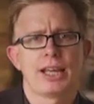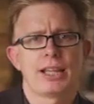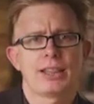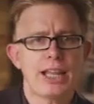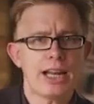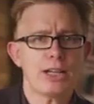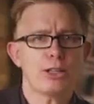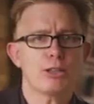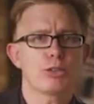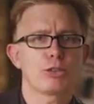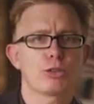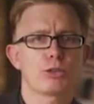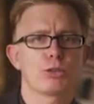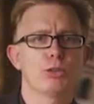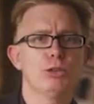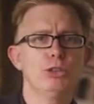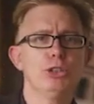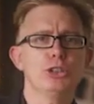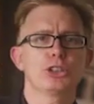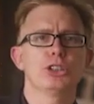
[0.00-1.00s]
That
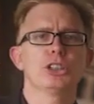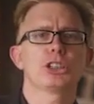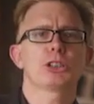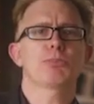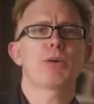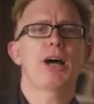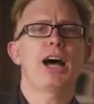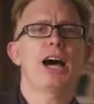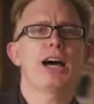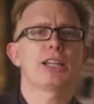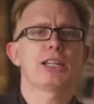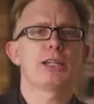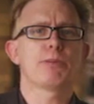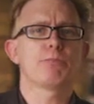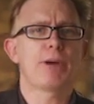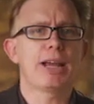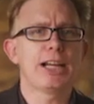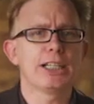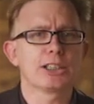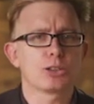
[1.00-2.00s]
conclusion is partly
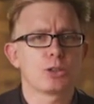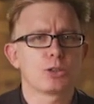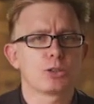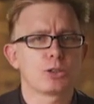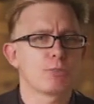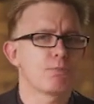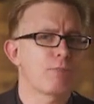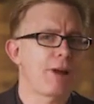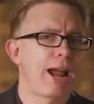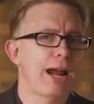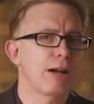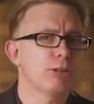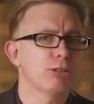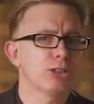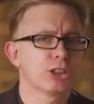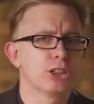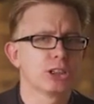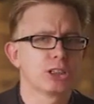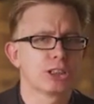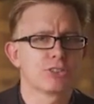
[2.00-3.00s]
based on
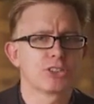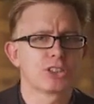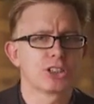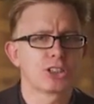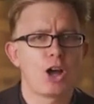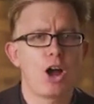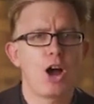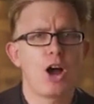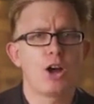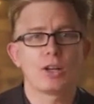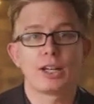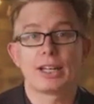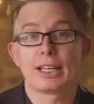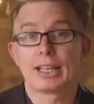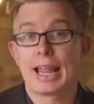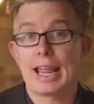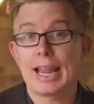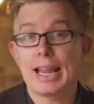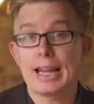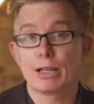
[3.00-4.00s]
comparisons of style and
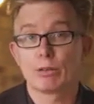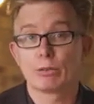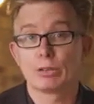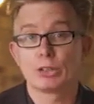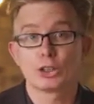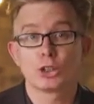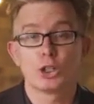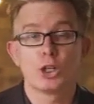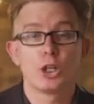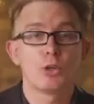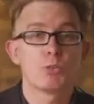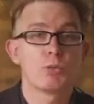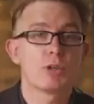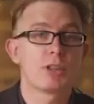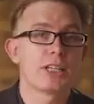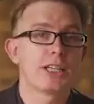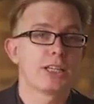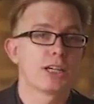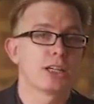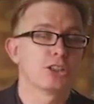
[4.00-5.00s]
language
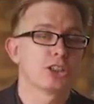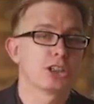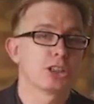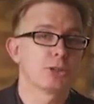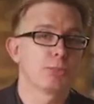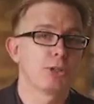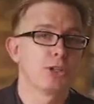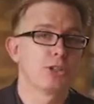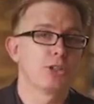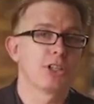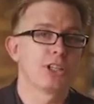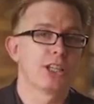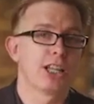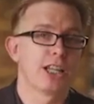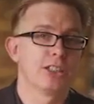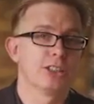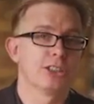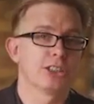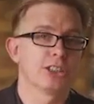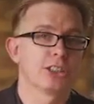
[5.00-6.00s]
with the undisputed
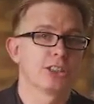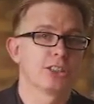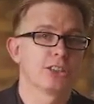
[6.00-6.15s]
letters.